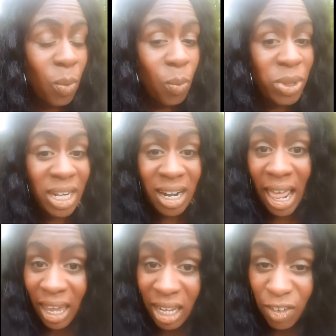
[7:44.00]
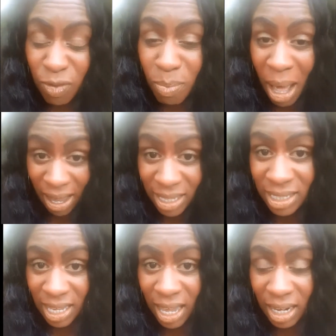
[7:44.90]
with a negative
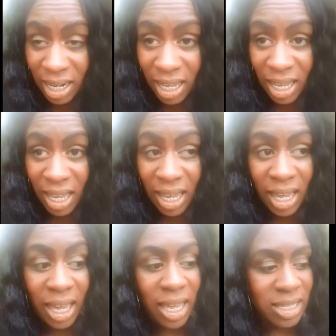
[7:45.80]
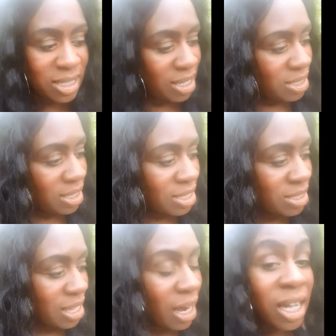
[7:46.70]
mindset is
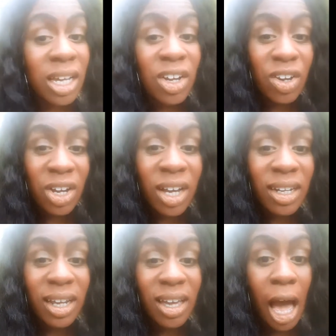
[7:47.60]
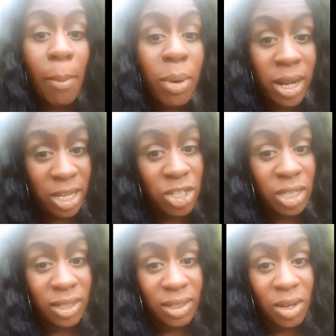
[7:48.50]
not a good
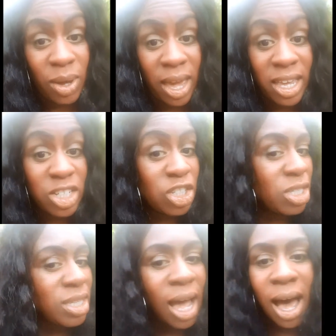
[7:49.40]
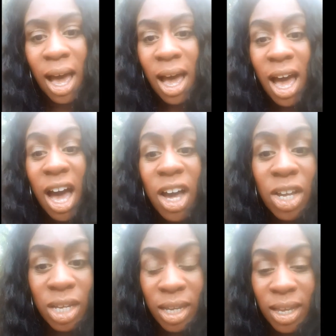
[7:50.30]
combination. Okay? It's just not a
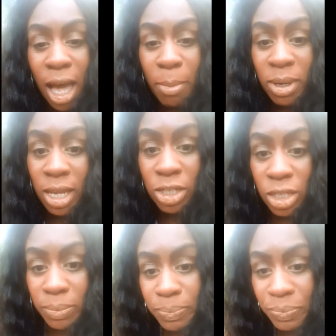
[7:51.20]
good combination.